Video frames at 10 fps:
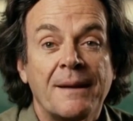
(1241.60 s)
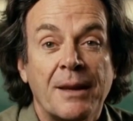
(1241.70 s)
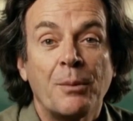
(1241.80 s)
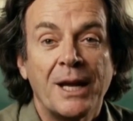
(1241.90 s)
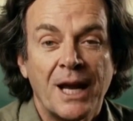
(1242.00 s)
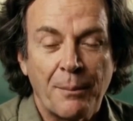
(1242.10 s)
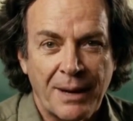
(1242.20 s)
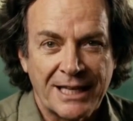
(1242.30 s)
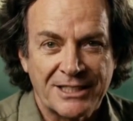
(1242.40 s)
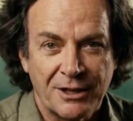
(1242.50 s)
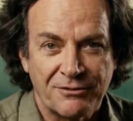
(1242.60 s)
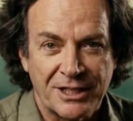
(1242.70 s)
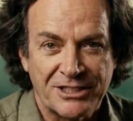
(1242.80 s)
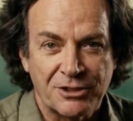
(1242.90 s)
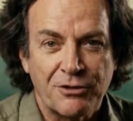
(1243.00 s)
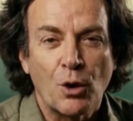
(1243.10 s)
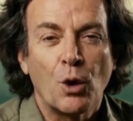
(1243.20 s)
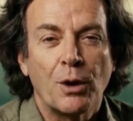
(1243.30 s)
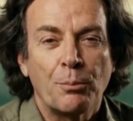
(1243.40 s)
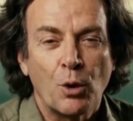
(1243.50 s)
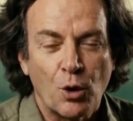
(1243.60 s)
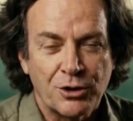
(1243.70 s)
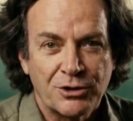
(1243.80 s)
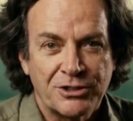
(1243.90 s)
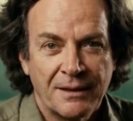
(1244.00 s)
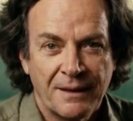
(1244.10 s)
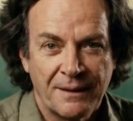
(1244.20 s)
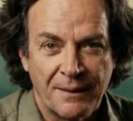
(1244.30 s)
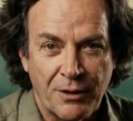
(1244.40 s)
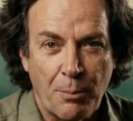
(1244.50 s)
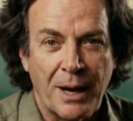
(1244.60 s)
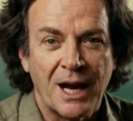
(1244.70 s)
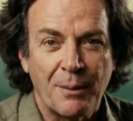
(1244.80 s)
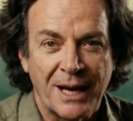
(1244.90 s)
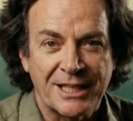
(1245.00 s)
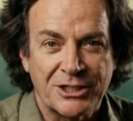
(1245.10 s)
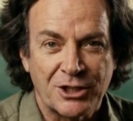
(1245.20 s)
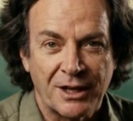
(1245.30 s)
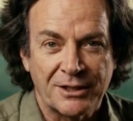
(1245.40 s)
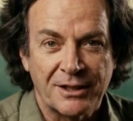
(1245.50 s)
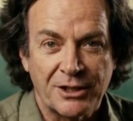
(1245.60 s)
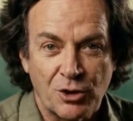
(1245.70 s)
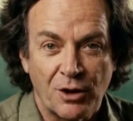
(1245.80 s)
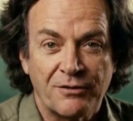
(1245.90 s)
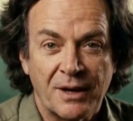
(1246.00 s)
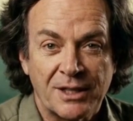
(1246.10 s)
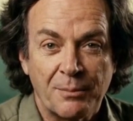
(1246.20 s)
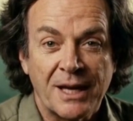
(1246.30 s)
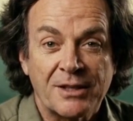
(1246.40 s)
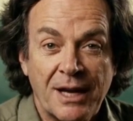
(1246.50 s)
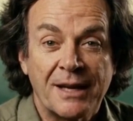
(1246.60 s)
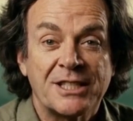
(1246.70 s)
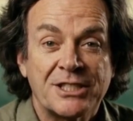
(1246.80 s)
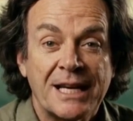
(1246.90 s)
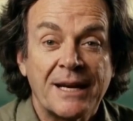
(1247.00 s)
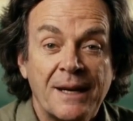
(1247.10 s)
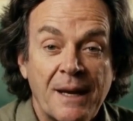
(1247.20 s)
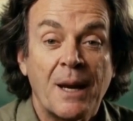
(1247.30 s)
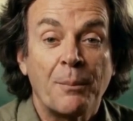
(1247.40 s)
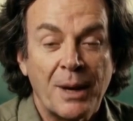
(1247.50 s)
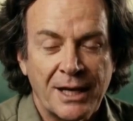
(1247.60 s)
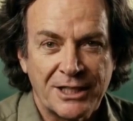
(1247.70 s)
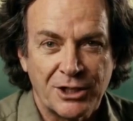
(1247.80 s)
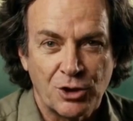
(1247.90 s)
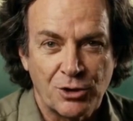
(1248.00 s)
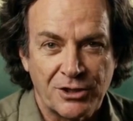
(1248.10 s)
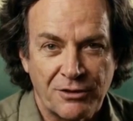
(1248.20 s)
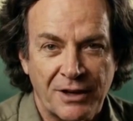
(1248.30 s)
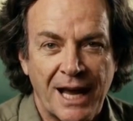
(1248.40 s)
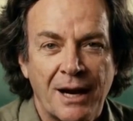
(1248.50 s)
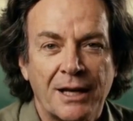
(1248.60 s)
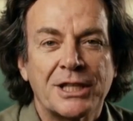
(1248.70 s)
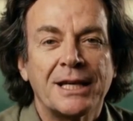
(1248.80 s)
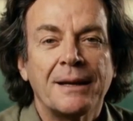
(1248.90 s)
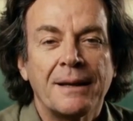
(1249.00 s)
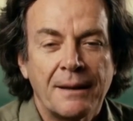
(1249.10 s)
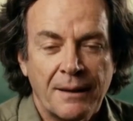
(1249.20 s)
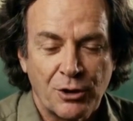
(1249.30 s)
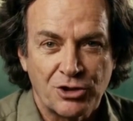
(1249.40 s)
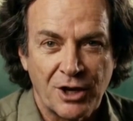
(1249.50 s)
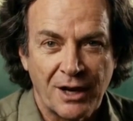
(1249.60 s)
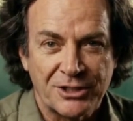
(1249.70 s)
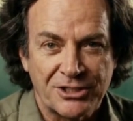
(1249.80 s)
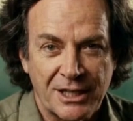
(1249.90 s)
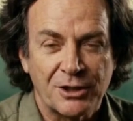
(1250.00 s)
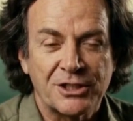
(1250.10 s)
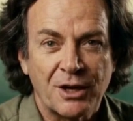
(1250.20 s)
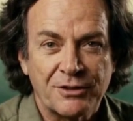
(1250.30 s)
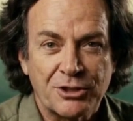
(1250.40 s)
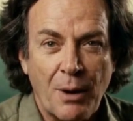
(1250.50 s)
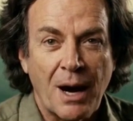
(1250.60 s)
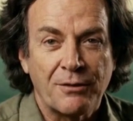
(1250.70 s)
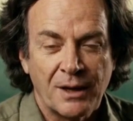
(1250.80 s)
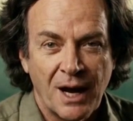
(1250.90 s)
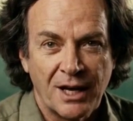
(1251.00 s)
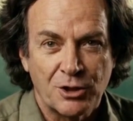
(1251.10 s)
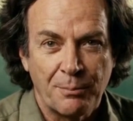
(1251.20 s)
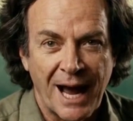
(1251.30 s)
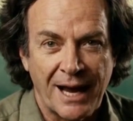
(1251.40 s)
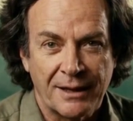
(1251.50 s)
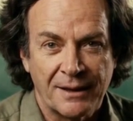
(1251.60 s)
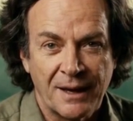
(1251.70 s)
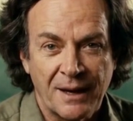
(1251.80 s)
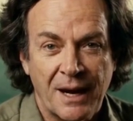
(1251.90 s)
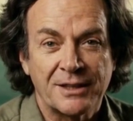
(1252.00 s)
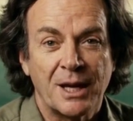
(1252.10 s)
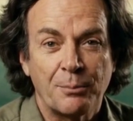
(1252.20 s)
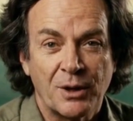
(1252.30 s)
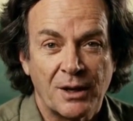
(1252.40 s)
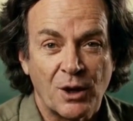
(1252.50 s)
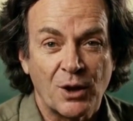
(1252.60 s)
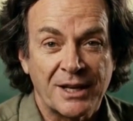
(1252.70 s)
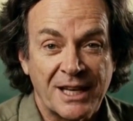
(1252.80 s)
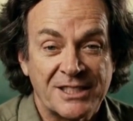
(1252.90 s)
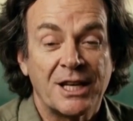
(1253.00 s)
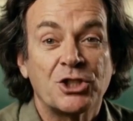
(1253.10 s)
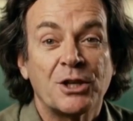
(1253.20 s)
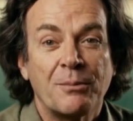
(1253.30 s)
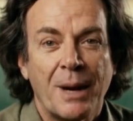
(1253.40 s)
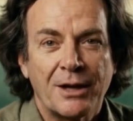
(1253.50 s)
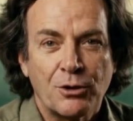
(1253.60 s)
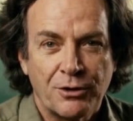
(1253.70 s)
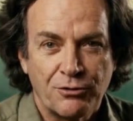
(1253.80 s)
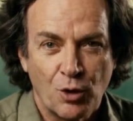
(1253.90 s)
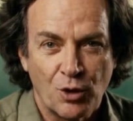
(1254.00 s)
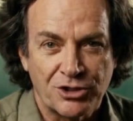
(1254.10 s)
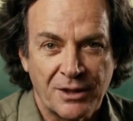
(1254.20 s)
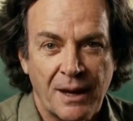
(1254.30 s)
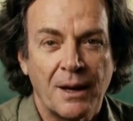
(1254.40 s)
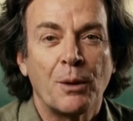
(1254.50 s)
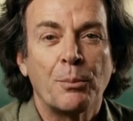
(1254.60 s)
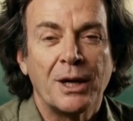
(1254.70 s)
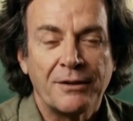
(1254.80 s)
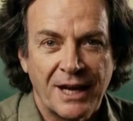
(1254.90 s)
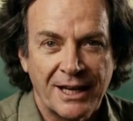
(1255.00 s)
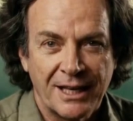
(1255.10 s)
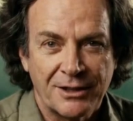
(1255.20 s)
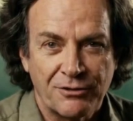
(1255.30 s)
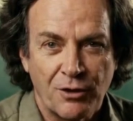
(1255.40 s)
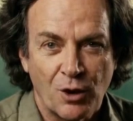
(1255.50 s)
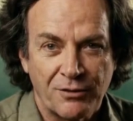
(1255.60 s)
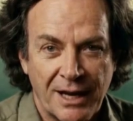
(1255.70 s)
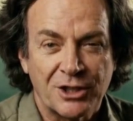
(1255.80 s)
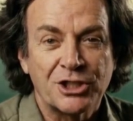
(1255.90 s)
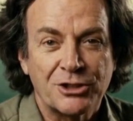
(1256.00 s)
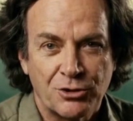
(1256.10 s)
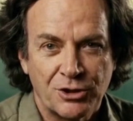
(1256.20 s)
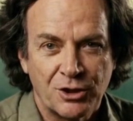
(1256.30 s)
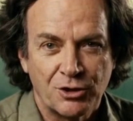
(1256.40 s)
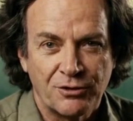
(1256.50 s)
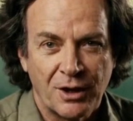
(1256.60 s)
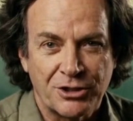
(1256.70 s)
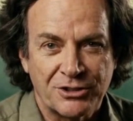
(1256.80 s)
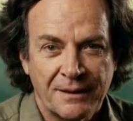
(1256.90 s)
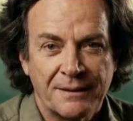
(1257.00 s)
You become less convinced of your own importance. You become less certain that you're a fundamental entity, a basic unit of reality. You start to see yourself as part of a larger pattern, a temporary organization of matter and force, a brief eddy in the flow of energy through the universe.